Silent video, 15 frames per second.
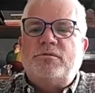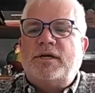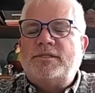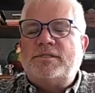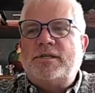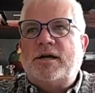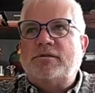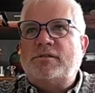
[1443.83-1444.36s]
That
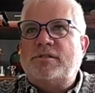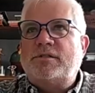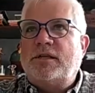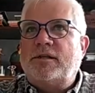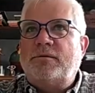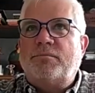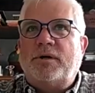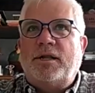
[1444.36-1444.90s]
sounds
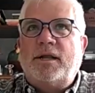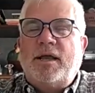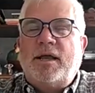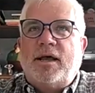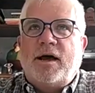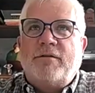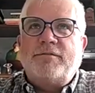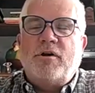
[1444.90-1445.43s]
silly, but
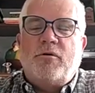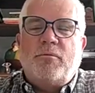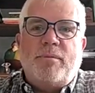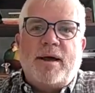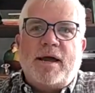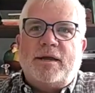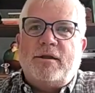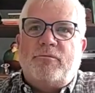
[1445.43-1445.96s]
I've gone
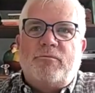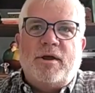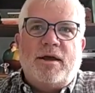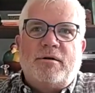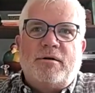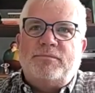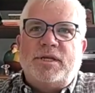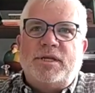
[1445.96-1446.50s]
back and
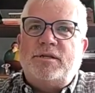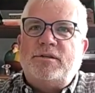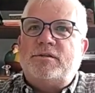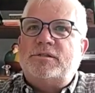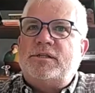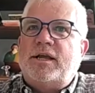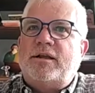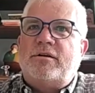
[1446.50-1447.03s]
read them 10
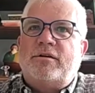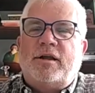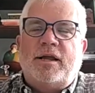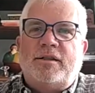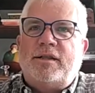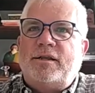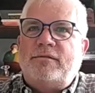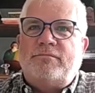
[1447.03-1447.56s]
years later,
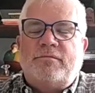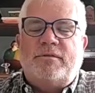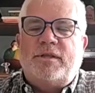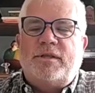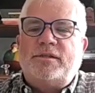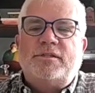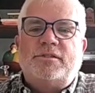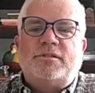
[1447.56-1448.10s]
and
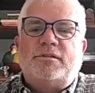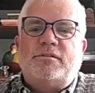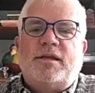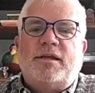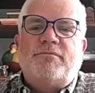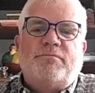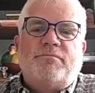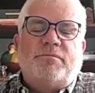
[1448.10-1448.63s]

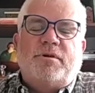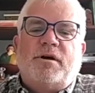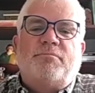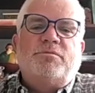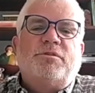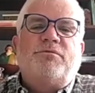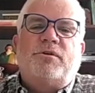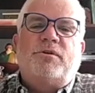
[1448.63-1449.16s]
they've come
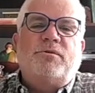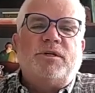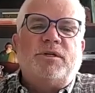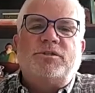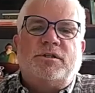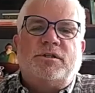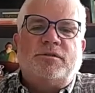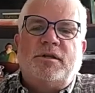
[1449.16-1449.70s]
to
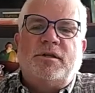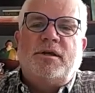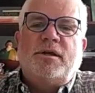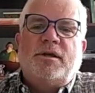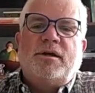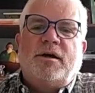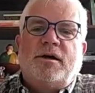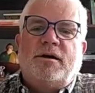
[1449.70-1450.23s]
fruition.
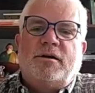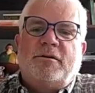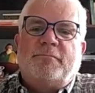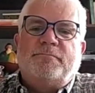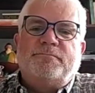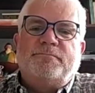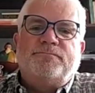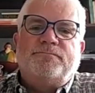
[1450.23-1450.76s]

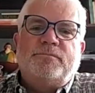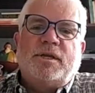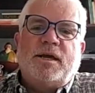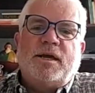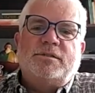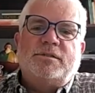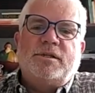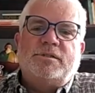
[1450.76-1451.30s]

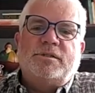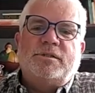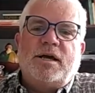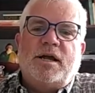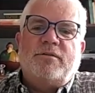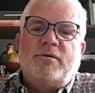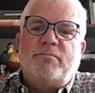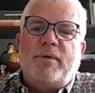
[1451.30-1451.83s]
It's kind
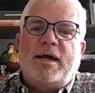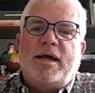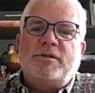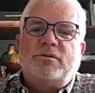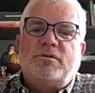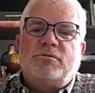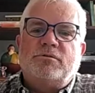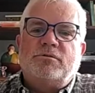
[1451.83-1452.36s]
of a
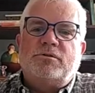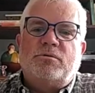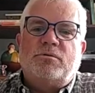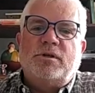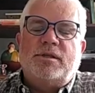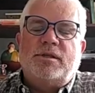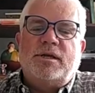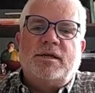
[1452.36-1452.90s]
magical sort
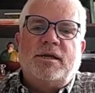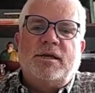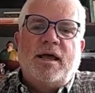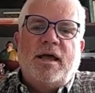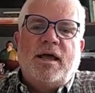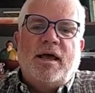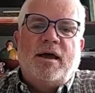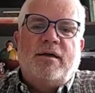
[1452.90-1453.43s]
of thing.
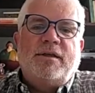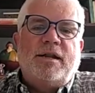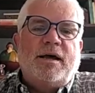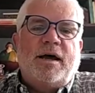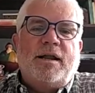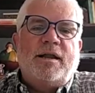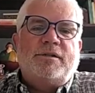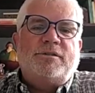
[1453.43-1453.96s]
And then,
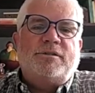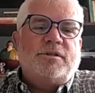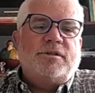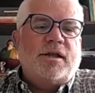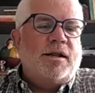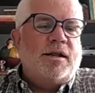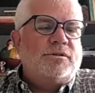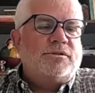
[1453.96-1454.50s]

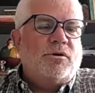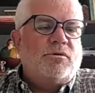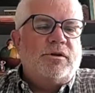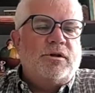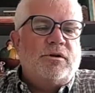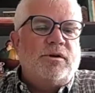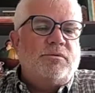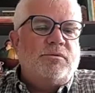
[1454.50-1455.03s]
I totally
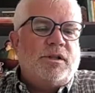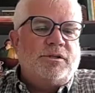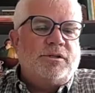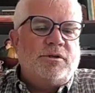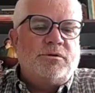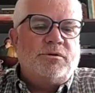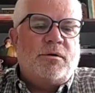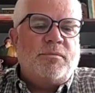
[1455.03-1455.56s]
agree, like
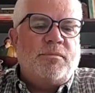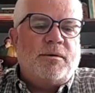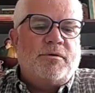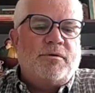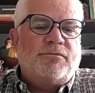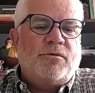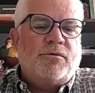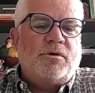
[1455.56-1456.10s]
you were talking about
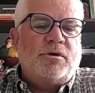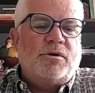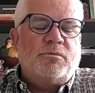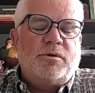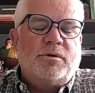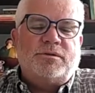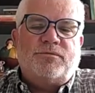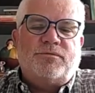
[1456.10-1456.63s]

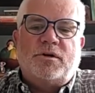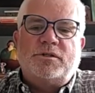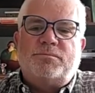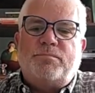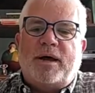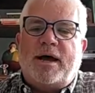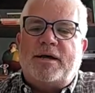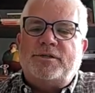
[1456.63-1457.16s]
before, as far as
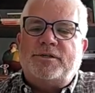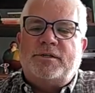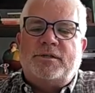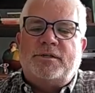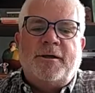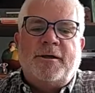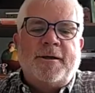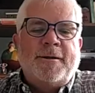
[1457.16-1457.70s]

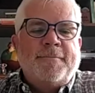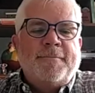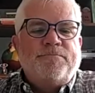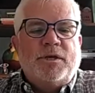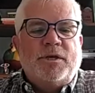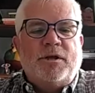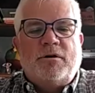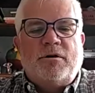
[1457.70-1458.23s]
passion,
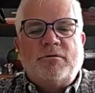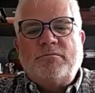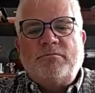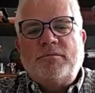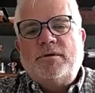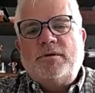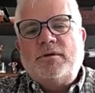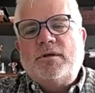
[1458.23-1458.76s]

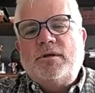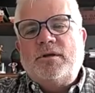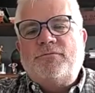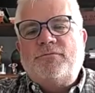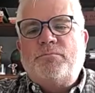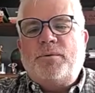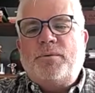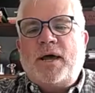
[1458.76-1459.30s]
if
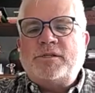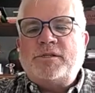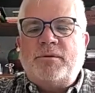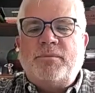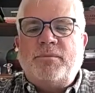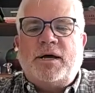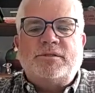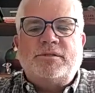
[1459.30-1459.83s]
you're passionate
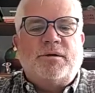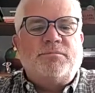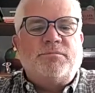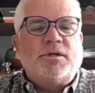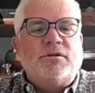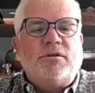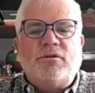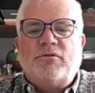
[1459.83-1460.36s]
about
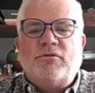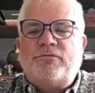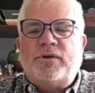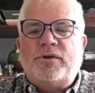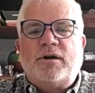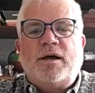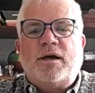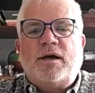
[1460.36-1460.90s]
something, you'll
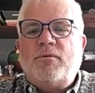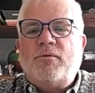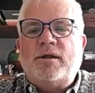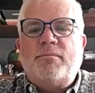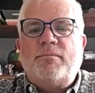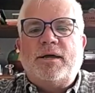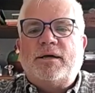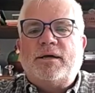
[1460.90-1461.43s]
figure out a way
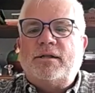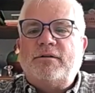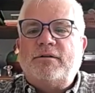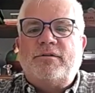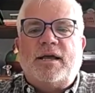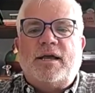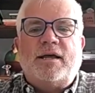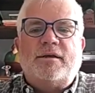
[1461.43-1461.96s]
to make a
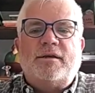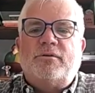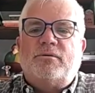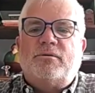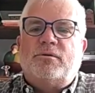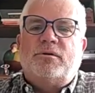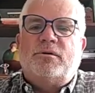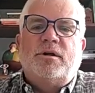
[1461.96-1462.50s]
living at it,
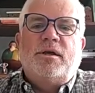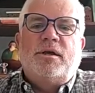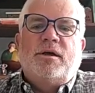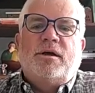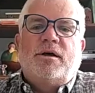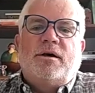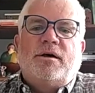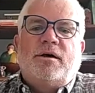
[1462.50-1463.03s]
or
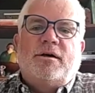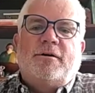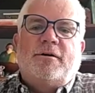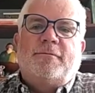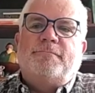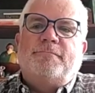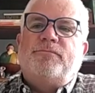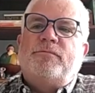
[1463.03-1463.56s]

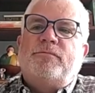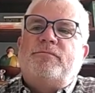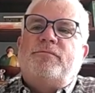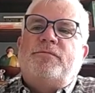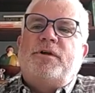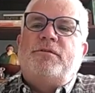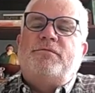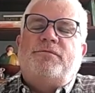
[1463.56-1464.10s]

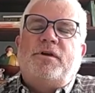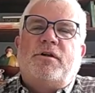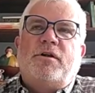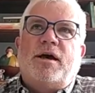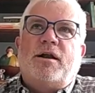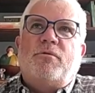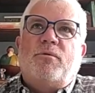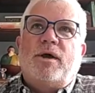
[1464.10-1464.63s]
figure
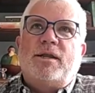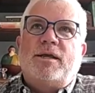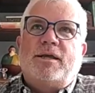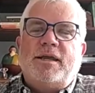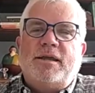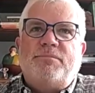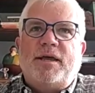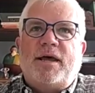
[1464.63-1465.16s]
out a way to
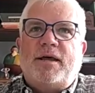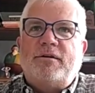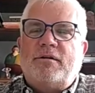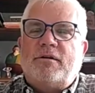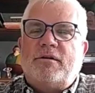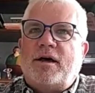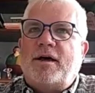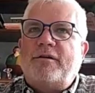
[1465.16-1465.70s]
keep that in
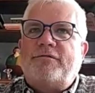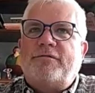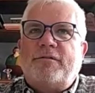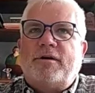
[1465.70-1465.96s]
your life.